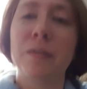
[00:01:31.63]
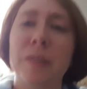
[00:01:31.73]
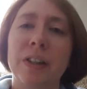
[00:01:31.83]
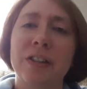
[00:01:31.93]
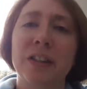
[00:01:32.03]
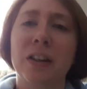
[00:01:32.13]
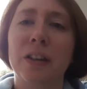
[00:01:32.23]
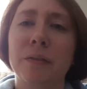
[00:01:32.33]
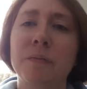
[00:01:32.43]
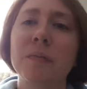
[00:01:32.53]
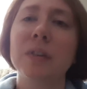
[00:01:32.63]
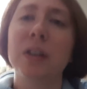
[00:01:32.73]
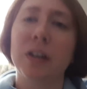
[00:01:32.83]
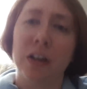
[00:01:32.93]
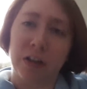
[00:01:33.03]
But uh,
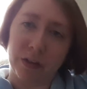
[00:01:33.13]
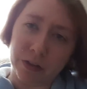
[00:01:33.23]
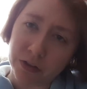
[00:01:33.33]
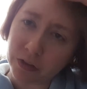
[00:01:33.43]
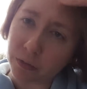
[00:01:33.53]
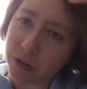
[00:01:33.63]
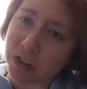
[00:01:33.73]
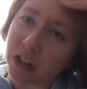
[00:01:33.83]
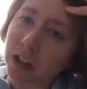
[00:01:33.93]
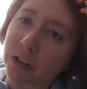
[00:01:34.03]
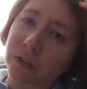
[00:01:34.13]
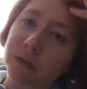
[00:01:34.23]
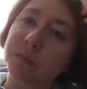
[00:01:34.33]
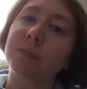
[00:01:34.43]
uh was thinking of